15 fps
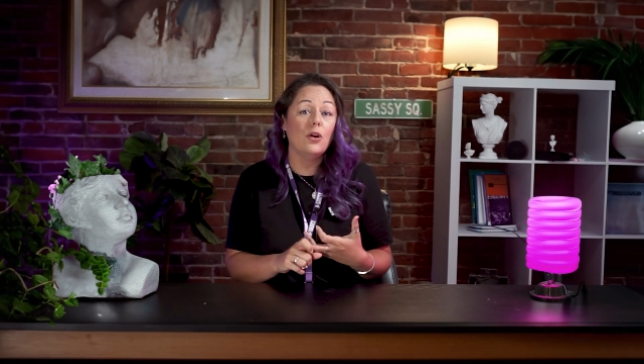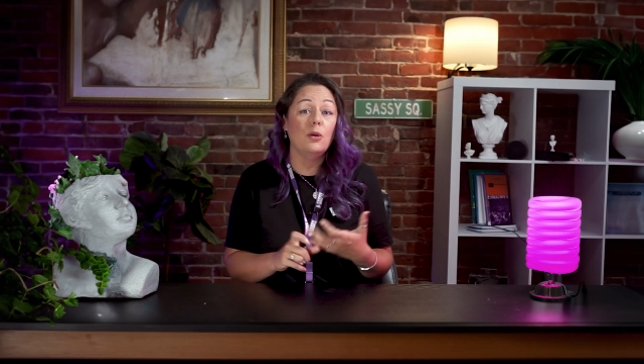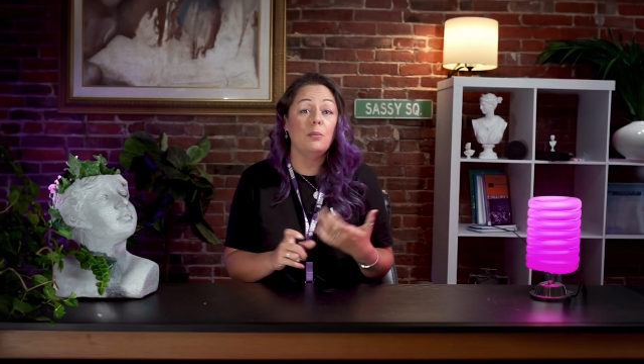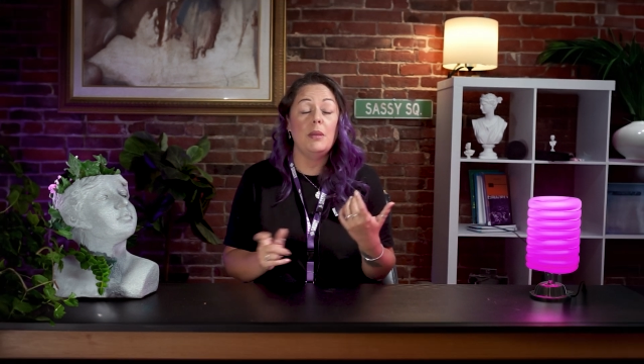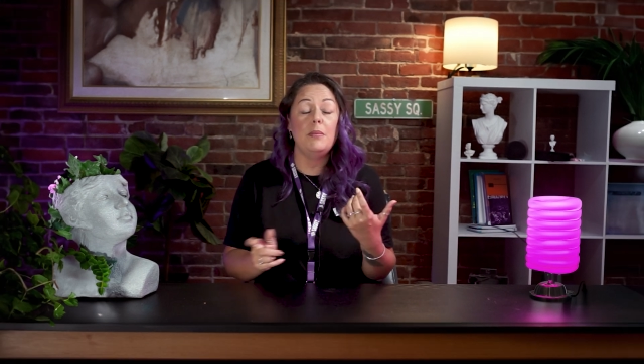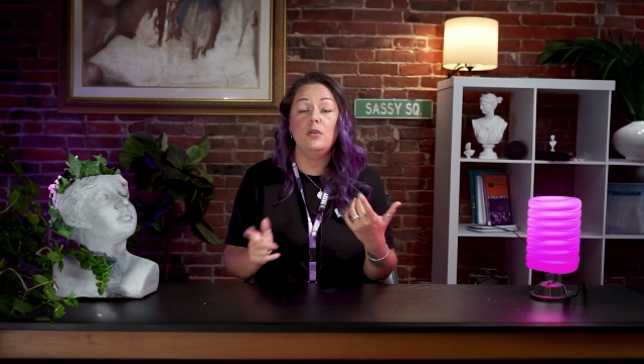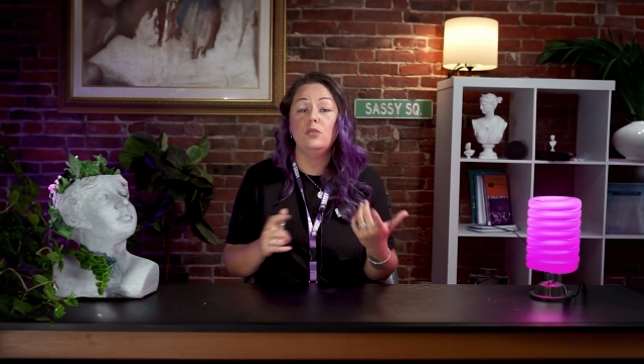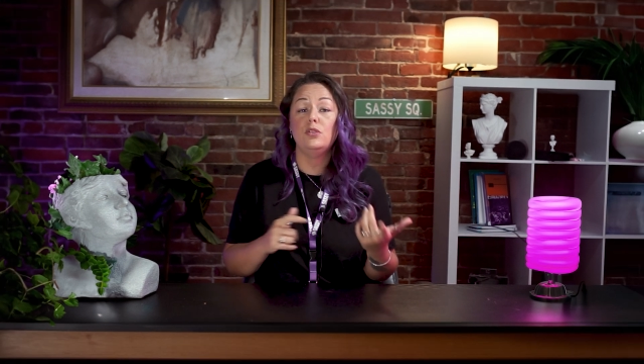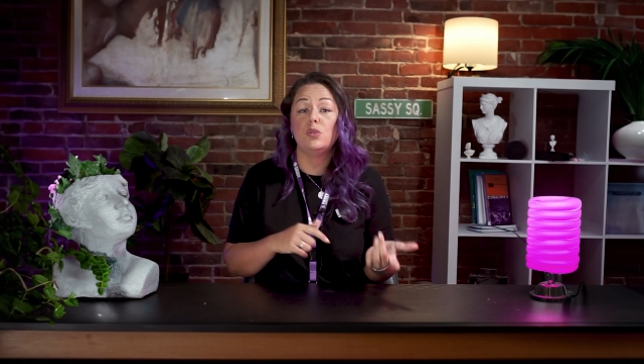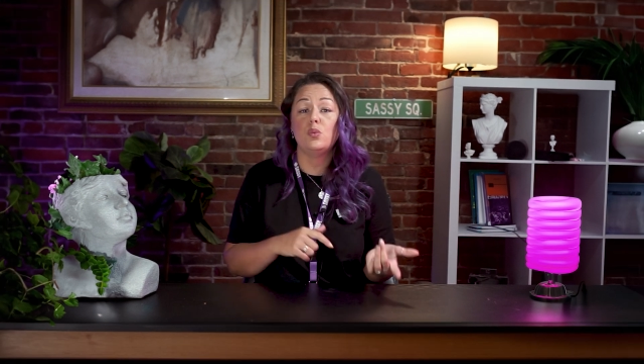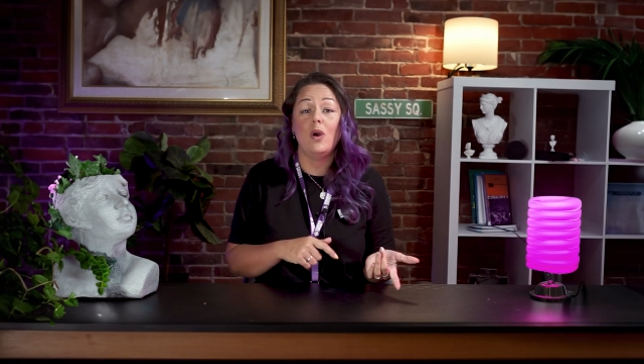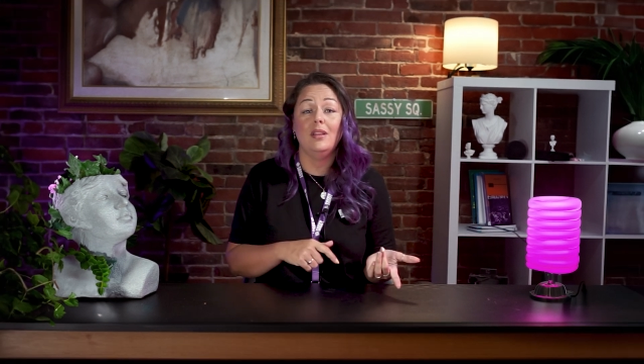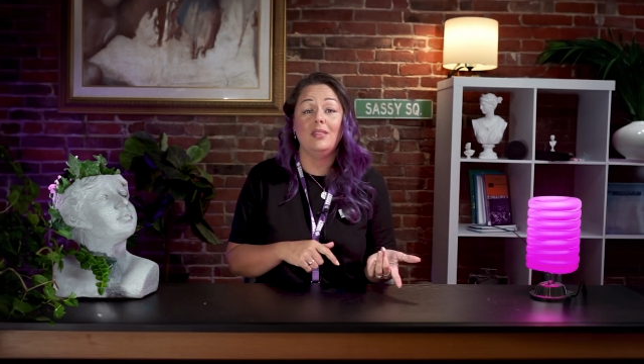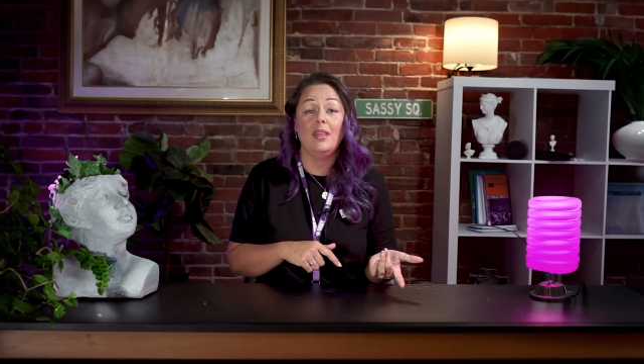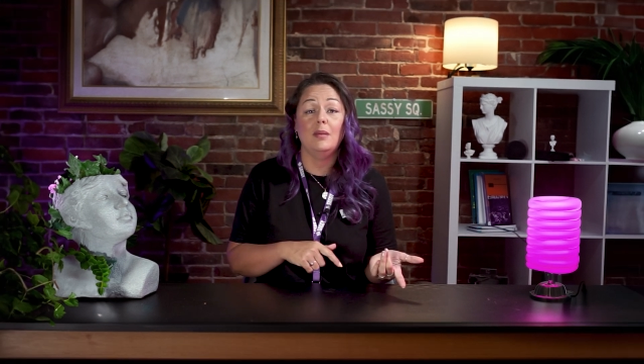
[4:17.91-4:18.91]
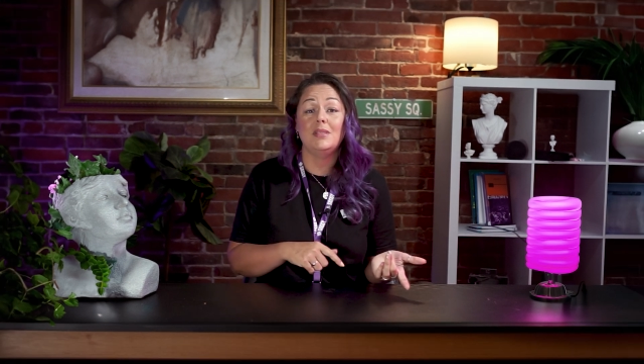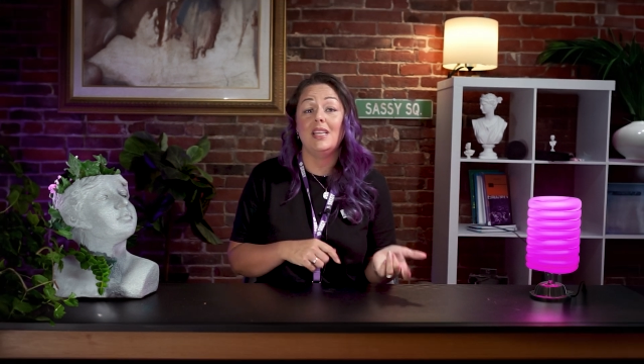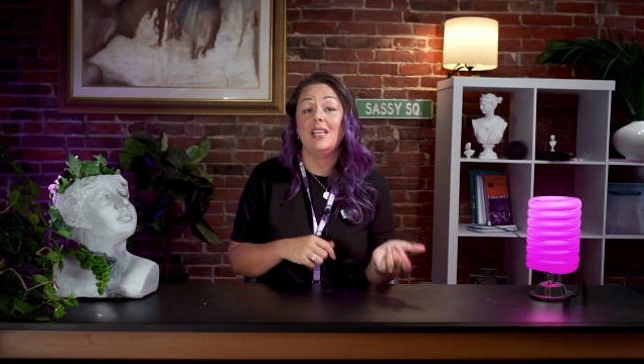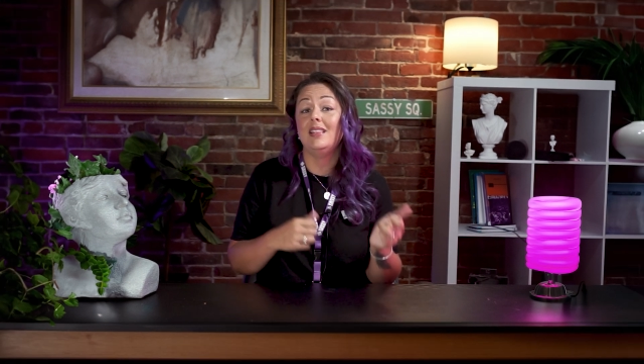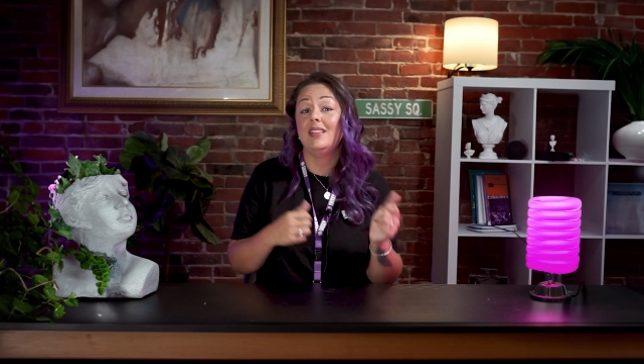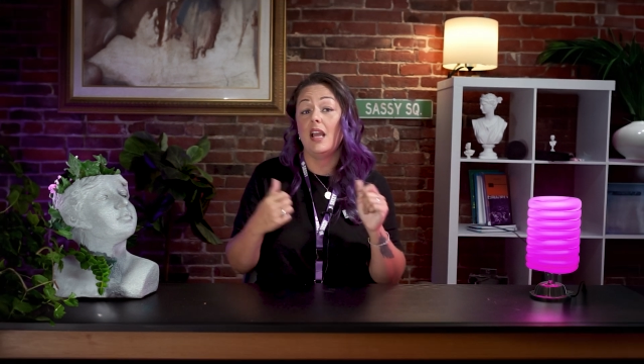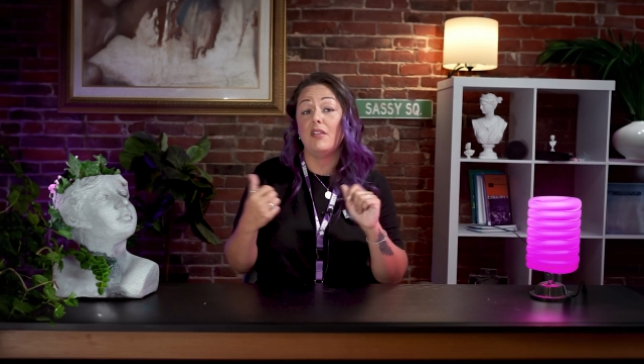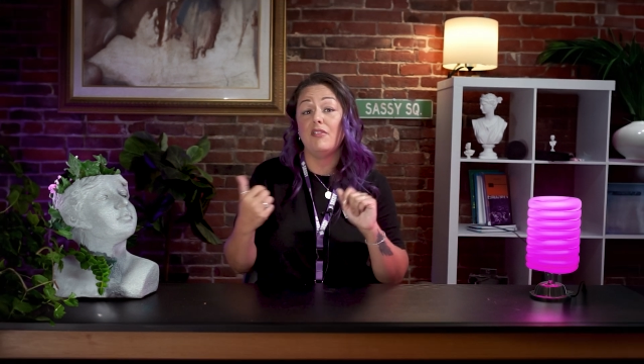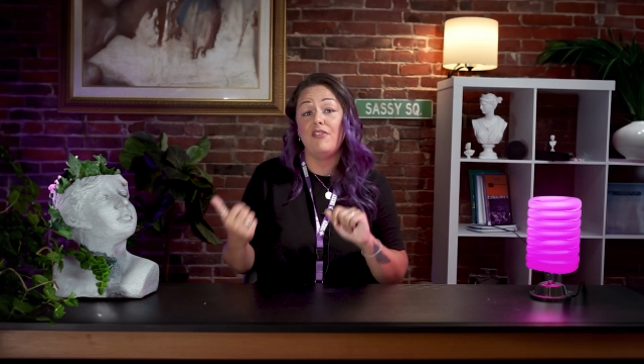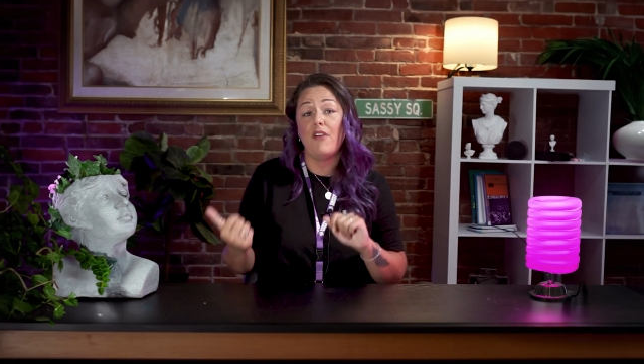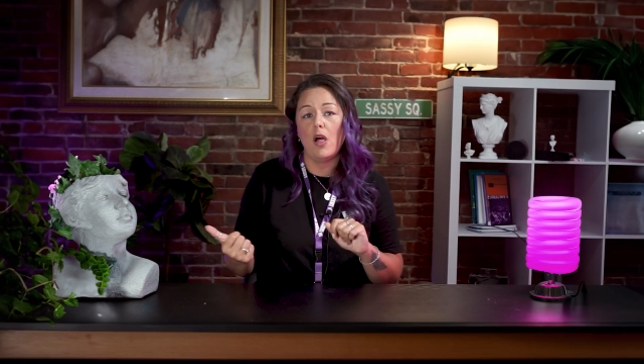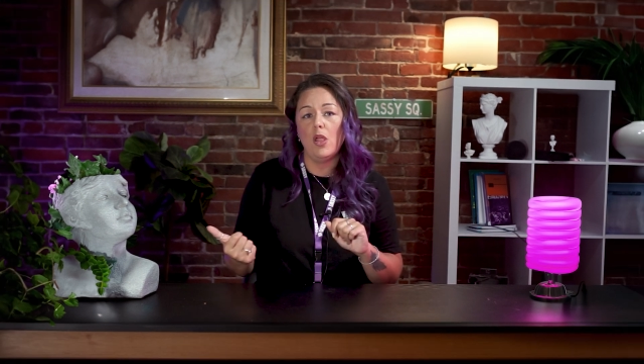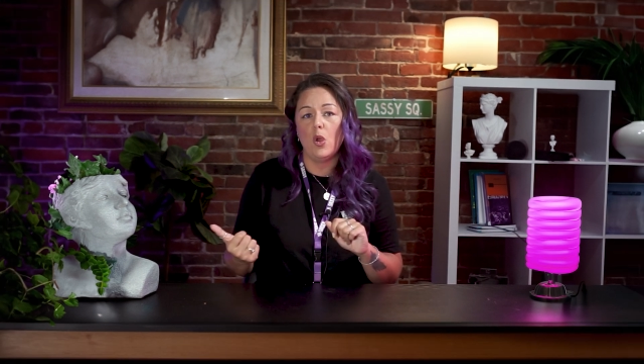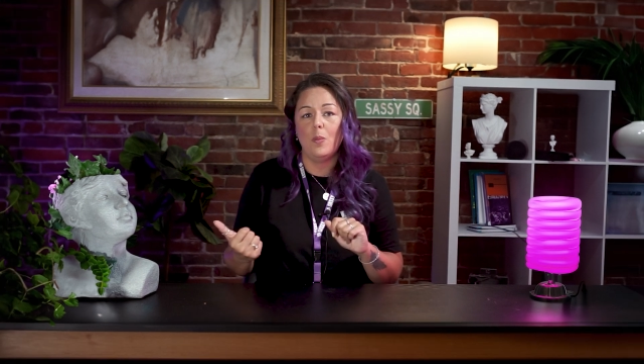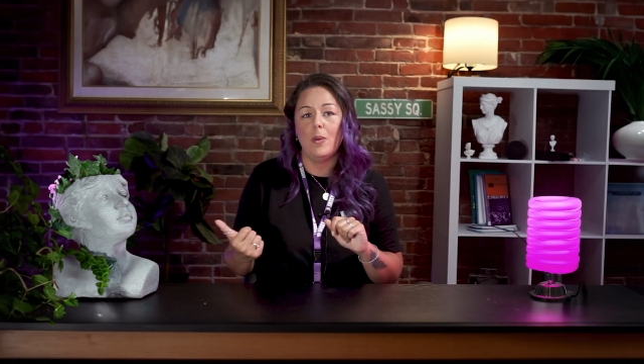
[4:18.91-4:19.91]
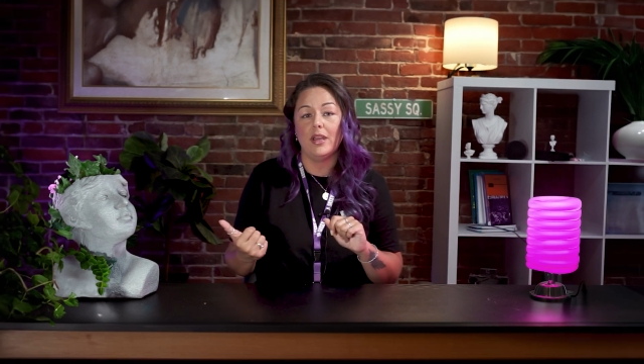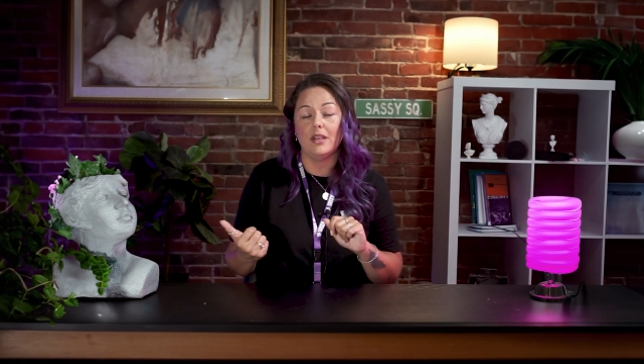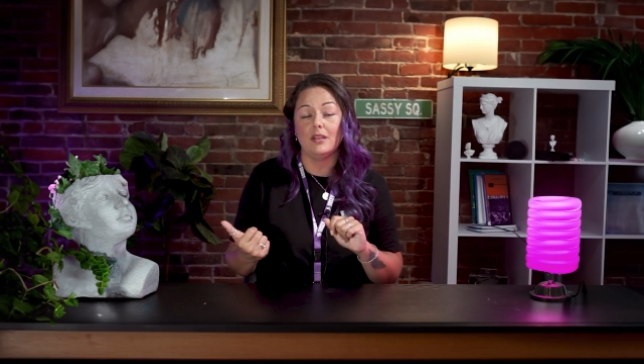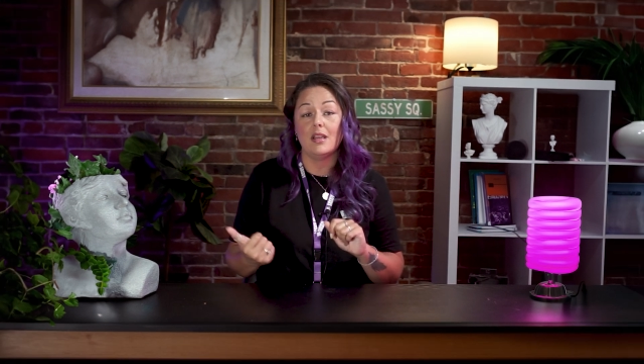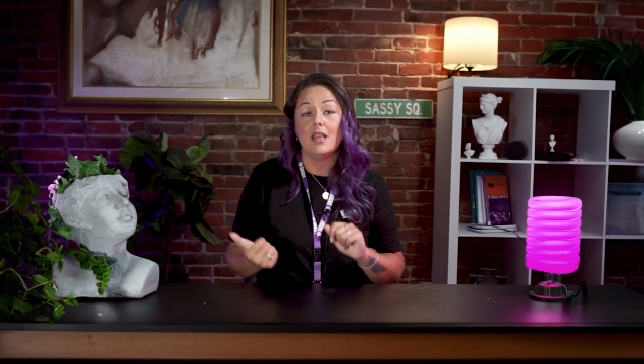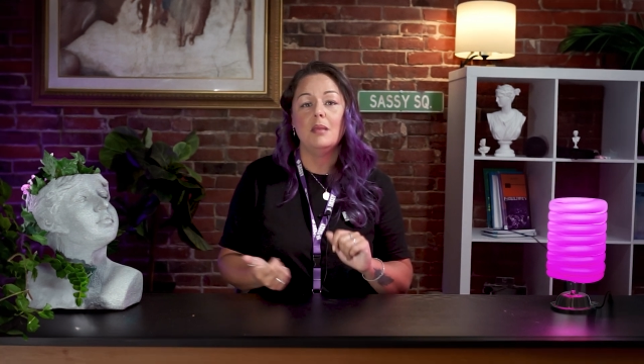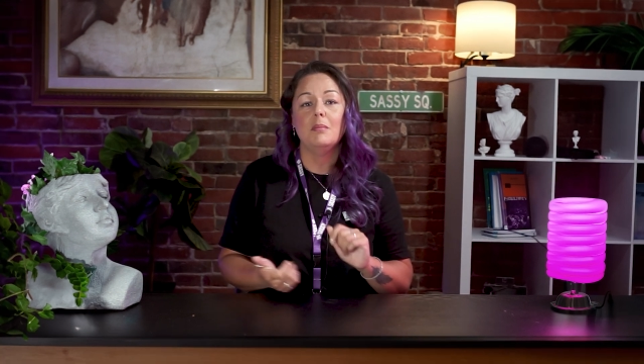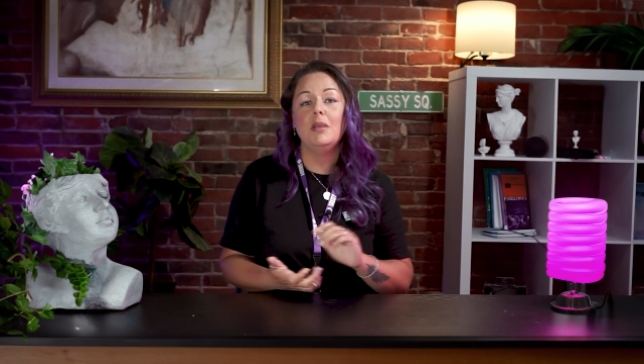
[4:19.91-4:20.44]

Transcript: or maybe you just want them to hit that follow button.